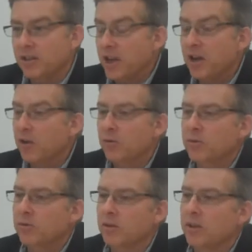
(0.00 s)
now
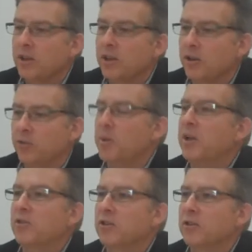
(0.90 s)
the
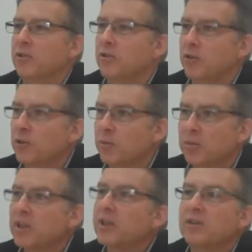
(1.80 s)
expansion is
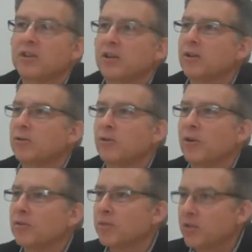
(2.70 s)
complete to include
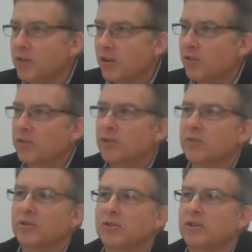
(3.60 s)
all of the cell
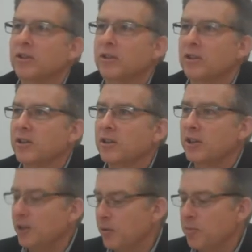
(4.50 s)
service and
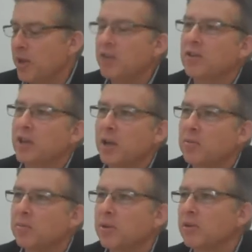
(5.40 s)
the amazing
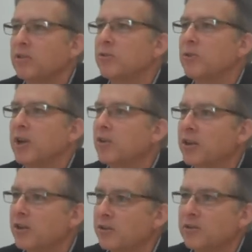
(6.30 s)
capabilities you now
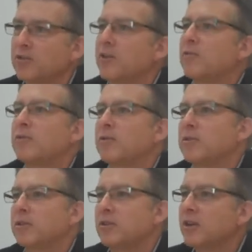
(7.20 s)
get on your cell
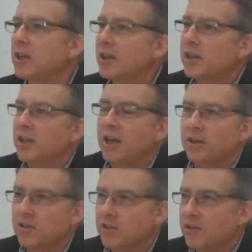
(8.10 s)
phone and your
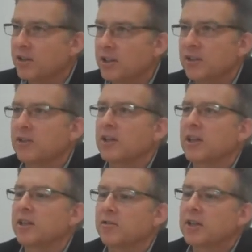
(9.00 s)
access to the
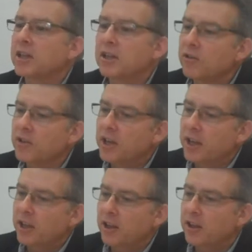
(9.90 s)
internet and everything
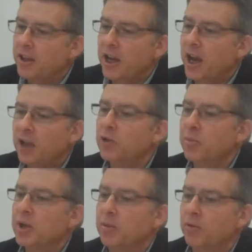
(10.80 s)
else. They had
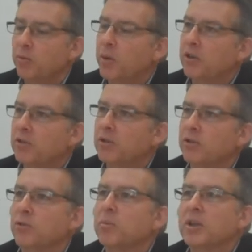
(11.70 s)
to become
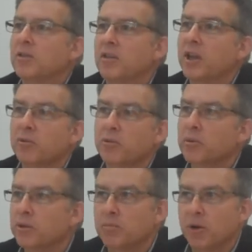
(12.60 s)
specialists because that was
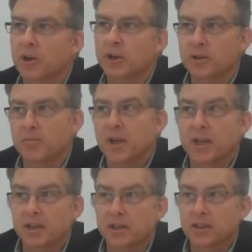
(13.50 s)
what the market
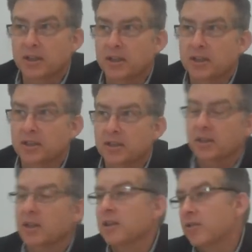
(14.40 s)
demanded.
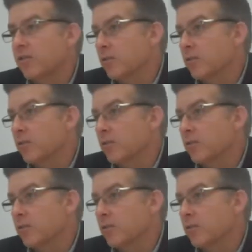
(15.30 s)
And that's